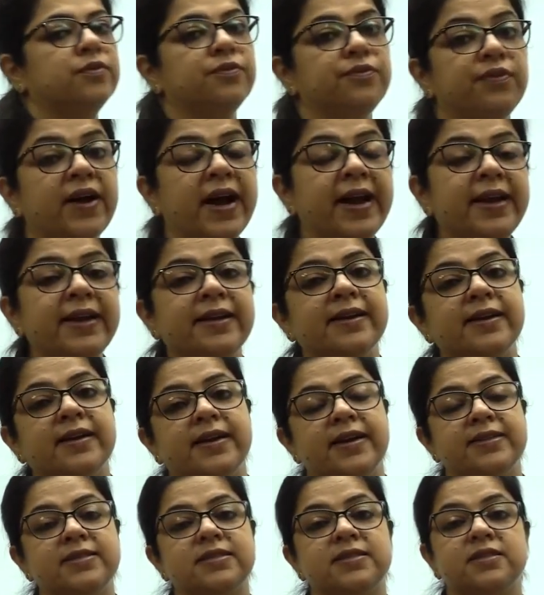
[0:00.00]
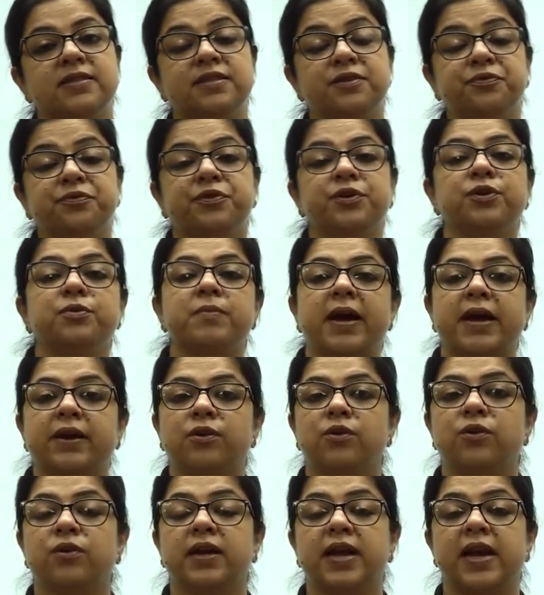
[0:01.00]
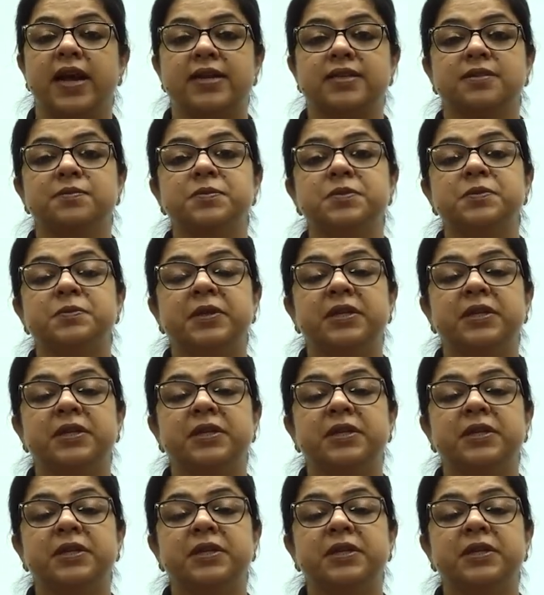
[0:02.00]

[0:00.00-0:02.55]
fight against different microorganisms,